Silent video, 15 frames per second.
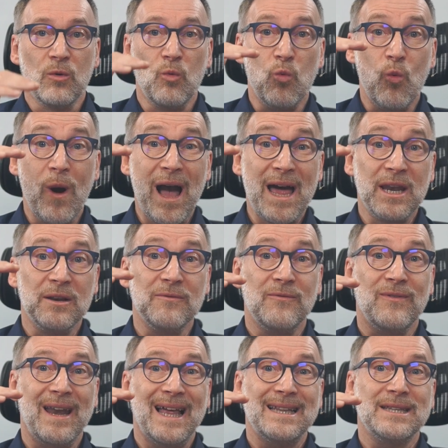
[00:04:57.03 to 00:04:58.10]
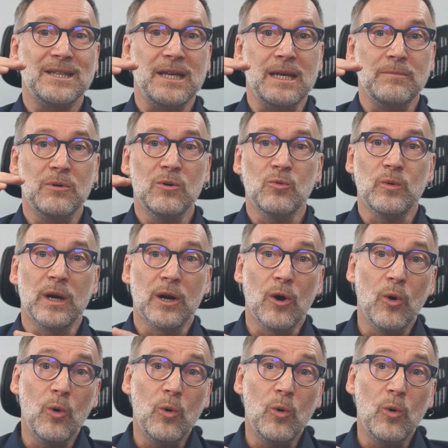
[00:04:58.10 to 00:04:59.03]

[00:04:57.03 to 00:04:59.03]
one flat table where